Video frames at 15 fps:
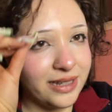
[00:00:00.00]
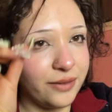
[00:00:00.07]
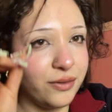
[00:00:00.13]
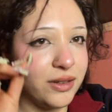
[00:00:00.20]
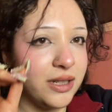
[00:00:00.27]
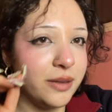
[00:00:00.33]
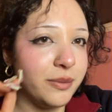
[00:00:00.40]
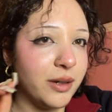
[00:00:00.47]

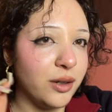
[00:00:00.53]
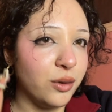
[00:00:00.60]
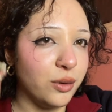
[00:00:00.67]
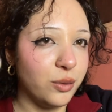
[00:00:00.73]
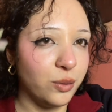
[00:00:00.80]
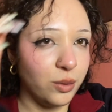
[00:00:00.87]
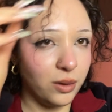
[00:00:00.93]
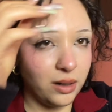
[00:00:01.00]
every time I go to
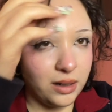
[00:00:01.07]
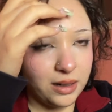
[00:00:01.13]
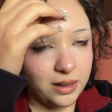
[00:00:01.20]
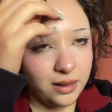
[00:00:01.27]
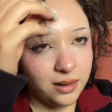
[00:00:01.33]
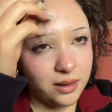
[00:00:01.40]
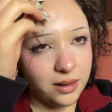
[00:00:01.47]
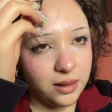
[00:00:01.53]
work,
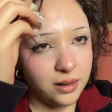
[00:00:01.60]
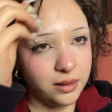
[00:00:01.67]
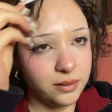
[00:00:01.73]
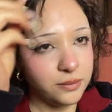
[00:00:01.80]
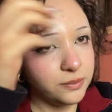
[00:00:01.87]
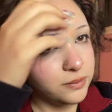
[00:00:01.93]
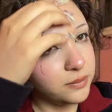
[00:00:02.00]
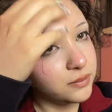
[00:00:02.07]

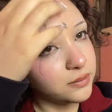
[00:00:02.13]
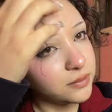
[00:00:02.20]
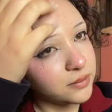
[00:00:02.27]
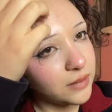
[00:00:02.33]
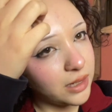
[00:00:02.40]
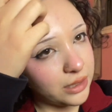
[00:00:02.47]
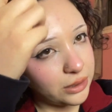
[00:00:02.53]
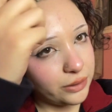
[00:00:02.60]
um,
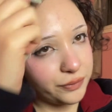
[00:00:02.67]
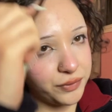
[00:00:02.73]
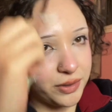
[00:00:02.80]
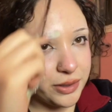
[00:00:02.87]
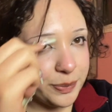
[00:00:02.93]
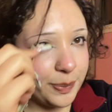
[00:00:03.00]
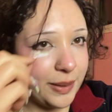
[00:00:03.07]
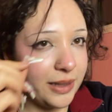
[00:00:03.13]
i do have to
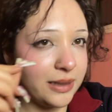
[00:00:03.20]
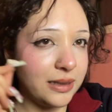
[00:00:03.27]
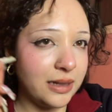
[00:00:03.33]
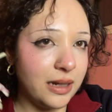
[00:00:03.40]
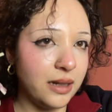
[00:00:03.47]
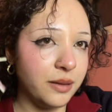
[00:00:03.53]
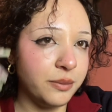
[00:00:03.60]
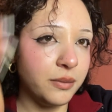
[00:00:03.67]
speak to
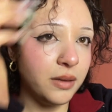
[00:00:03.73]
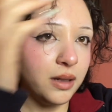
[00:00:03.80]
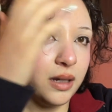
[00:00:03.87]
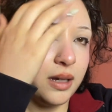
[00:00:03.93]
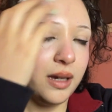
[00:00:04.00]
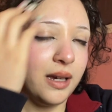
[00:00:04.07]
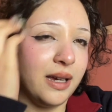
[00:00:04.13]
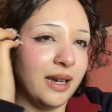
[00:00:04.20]
them
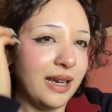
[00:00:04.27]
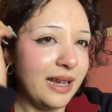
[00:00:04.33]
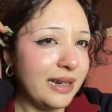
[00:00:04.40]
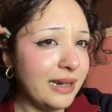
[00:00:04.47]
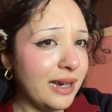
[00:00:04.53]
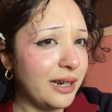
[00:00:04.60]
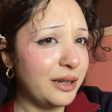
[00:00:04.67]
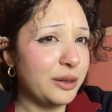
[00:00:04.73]

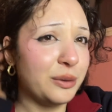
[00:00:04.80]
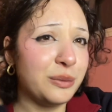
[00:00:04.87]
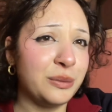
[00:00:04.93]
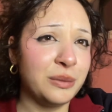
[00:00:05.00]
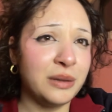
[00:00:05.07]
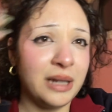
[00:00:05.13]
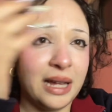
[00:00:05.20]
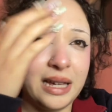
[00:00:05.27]
and I
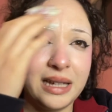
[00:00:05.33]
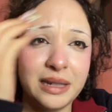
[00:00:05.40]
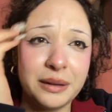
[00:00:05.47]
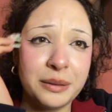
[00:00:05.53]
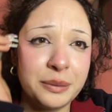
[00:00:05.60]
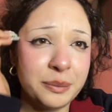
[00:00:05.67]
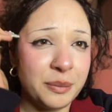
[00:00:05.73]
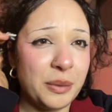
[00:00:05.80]
don't like
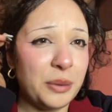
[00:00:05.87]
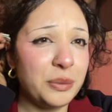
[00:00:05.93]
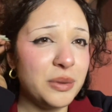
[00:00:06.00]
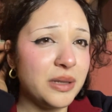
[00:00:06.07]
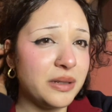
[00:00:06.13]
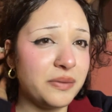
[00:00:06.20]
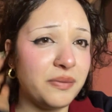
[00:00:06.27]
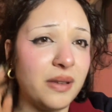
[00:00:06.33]

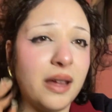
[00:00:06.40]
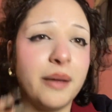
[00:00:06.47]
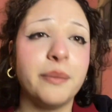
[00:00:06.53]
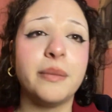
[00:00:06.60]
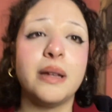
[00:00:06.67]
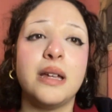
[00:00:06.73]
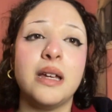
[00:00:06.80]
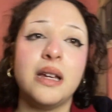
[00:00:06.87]
most of
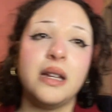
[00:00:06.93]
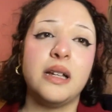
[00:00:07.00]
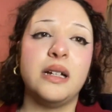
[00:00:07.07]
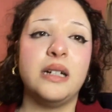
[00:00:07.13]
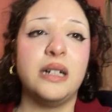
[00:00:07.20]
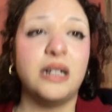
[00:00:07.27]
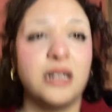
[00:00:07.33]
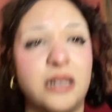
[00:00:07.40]
them.
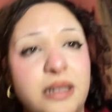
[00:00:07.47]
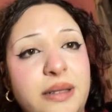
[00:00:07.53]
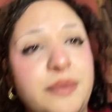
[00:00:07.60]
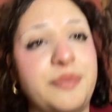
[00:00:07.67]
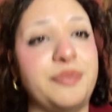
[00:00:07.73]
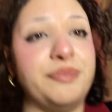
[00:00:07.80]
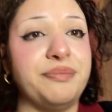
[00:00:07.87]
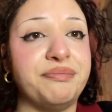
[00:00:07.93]

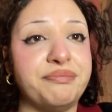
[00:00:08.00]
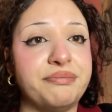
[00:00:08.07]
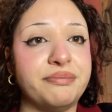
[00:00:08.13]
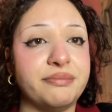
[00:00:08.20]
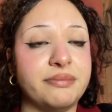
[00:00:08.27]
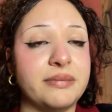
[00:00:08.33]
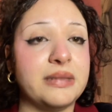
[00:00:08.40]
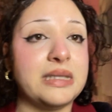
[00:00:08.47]
Um,
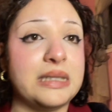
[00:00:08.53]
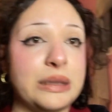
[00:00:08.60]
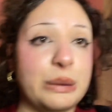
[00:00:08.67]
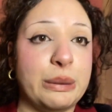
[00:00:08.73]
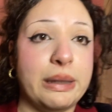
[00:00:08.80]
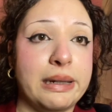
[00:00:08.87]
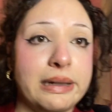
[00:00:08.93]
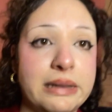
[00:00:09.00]
so
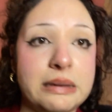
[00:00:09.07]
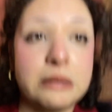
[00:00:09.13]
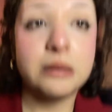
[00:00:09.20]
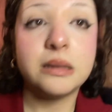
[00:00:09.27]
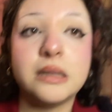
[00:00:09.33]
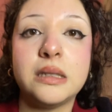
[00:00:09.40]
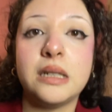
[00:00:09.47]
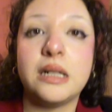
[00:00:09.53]
yeah,
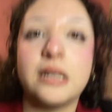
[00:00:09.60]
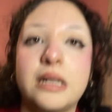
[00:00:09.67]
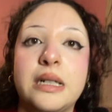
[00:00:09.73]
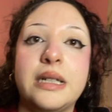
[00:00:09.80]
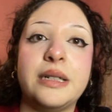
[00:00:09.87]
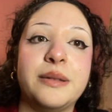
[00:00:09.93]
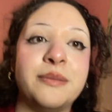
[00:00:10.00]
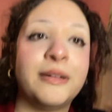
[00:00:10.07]

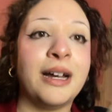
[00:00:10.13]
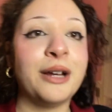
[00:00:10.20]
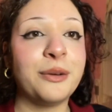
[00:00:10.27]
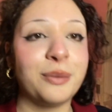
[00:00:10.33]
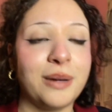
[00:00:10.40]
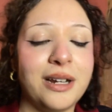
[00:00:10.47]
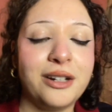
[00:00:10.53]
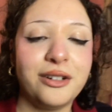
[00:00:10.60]
um, I'd
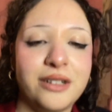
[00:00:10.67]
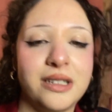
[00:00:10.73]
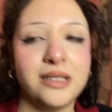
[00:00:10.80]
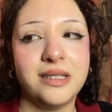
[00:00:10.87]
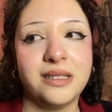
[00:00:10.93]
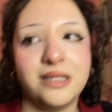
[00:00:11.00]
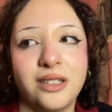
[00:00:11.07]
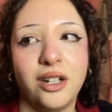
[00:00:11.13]
rather
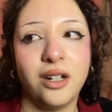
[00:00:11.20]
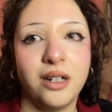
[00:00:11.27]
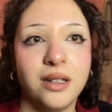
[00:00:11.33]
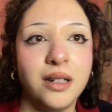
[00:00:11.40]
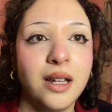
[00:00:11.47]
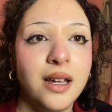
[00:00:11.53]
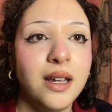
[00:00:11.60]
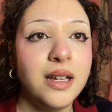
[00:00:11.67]
just not
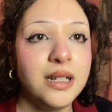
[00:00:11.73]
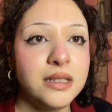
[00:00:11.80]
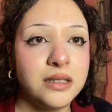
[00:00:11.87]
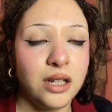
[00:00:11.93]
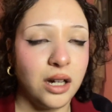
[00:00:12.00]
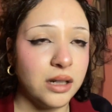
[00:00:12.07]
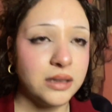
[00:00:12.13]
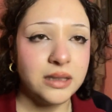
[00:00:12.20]

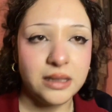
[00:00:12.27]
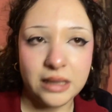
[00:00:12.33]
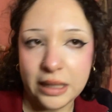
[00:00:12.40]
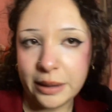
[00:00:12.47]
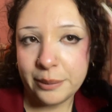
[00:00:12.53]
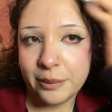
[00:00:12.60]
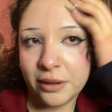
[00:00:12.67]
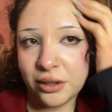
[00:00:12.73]
talk to
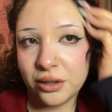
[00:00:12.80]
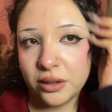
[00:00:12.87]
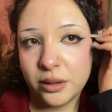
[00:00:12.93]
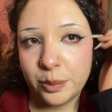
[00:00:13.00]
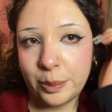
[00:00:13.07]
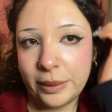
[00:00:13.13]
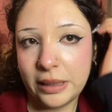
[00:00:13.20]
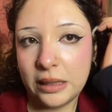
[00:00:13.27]
them and
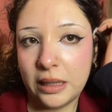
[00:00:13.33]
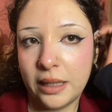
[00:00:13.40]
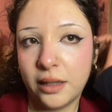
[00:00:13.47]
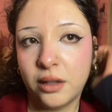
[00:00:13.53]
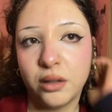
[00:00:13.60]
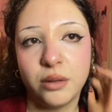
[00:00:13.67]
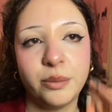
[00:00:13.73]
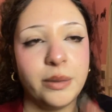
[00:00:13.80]
just be like
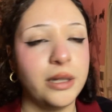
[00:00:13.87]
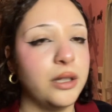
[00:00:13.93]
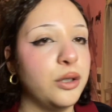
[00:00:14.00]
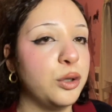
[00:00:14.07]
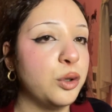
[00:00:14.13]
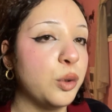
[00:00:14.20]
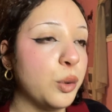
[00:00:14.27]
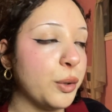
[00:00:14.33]
on my
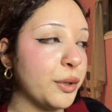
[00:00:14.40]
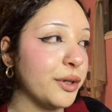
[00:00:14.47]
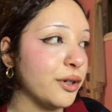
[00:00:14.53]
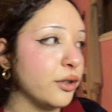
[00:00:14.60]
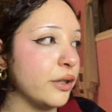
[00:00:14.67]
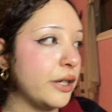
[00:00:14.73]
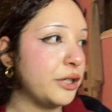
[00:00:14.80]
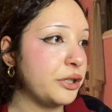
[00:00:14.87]
little corner
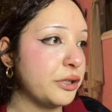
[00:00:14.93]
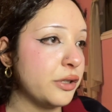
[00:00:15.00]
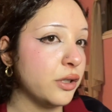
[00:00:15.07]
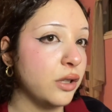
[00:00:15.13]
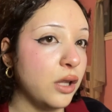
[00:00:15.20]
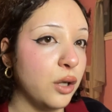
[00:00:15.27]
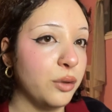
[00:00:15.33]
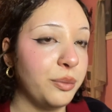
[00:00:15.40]
and just
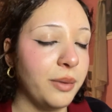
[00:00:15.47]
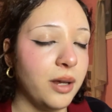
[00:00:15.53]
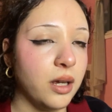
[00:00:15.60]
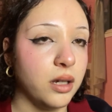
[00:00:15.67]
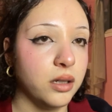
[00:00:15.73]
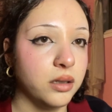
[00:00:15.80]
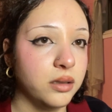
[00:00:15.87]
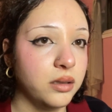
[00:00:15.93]
alone
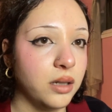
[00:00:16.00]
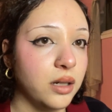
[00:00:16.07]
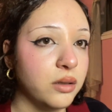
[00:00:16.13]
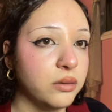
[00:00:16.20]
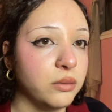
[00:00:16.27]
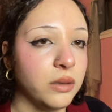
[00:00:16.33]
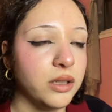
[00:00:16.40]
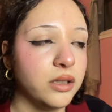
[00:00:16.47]
because I
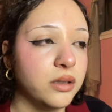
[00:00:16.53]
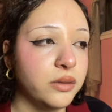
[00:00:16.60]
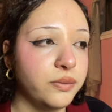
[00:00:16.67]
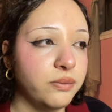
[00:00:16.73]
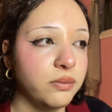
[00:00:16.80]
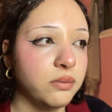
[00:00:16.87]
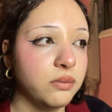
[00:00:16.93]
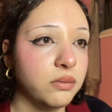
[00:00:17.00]
don't know, I just
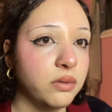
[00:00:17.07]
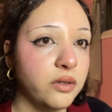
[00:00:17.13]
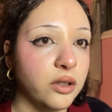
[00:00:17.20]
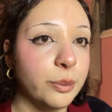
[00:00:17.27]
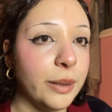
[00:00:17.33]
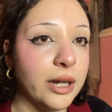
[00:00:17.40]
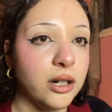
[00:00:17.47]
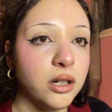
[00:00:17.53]
feel
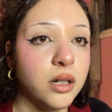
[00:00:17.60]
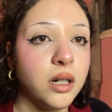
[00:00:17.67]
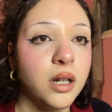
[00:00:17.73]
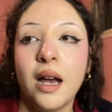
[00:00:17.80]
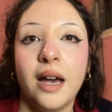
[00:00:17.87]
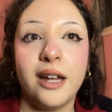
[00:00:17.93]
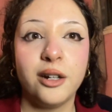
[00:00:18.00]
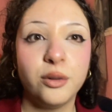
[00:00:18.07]
better.
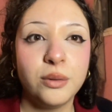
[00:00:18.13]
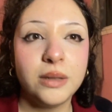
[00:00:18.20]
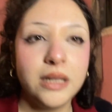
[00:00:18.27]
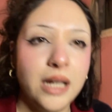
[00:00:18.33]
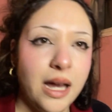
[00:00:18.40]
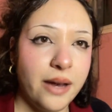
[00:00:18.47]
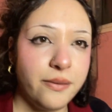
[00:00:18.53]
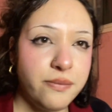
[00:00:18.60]
I don't really
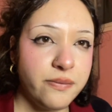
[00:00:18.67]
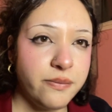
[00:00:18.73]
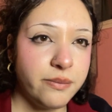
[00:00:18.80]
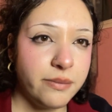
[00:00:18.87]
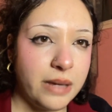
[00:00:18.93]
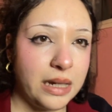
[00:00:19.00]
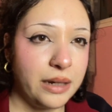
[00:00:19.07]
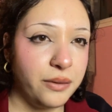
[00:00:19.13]
have
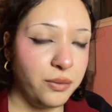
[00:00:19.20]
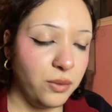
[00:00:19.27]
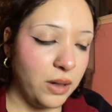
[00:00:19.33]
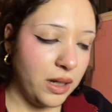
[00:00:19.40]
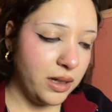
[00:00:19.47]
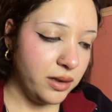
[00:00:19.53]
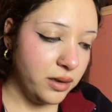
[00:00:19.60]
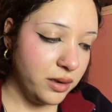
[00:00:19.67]
many
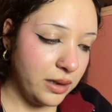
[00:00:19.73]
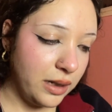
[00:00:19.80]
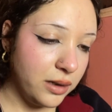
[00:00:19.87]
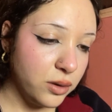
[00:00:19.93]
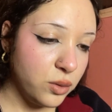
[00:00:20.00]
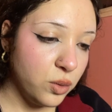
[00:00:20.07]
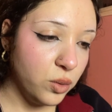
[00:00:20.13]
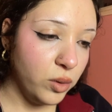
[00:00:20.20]
friends at
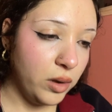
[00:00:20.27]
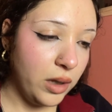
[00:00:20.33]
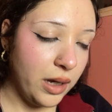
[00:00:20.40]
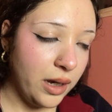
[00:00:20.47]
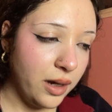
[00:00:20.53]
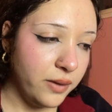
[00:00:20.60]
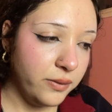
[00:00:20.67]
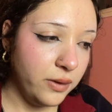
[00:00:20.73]
school. I
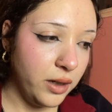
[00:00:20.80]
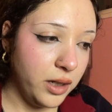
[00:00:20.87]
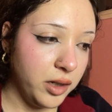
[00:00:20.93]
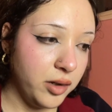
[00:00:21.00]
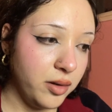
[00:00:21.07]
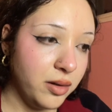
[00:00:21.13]
have like